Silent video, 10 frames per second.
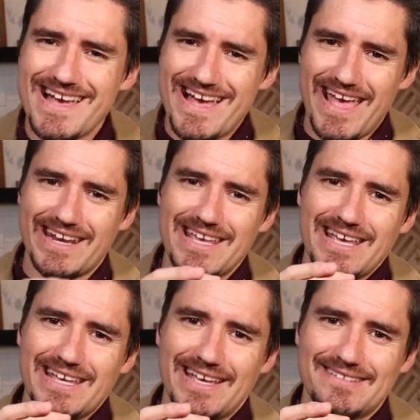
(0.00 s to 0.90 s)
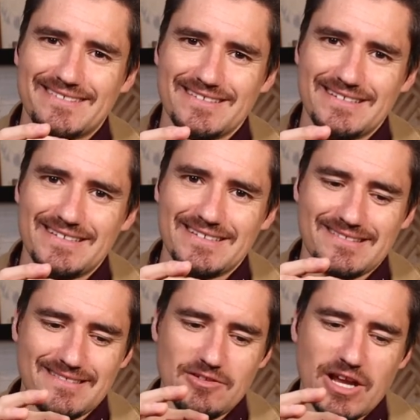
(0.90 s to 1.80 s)
And it's, it's
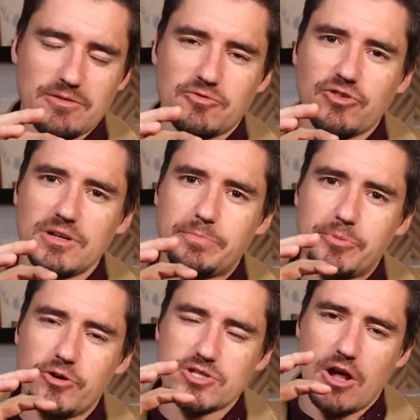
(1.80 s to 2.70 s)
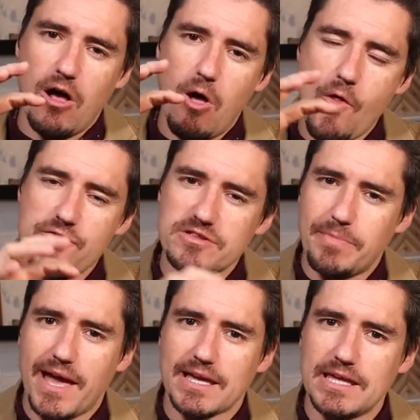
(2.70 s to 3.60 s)
like you're trying to push all this
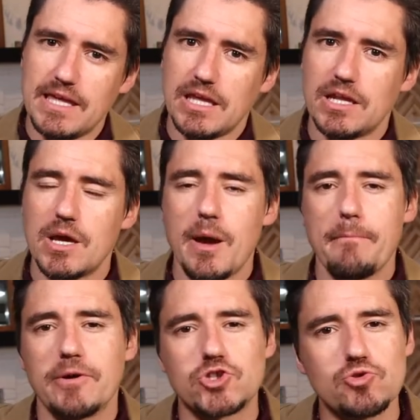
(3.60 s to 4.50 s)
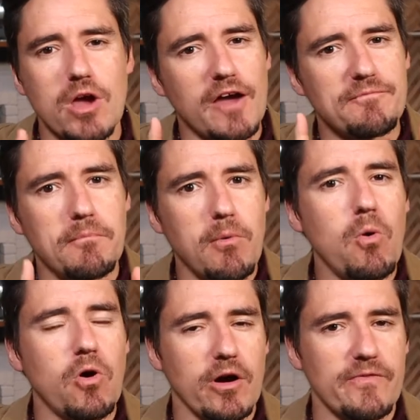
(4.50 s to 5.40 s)
back in, but you have
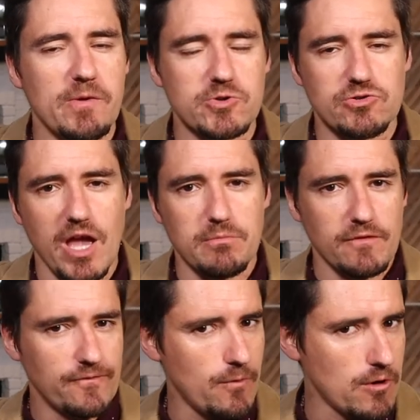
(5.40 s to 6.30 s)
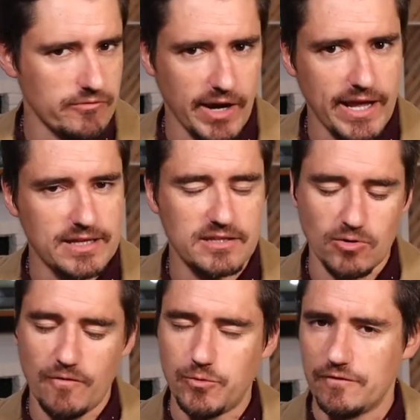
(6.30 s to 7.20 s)
more than what you had before, right? Because it's
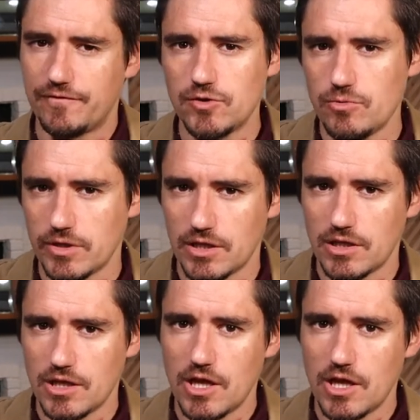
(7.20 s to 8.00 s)
all full of fluid.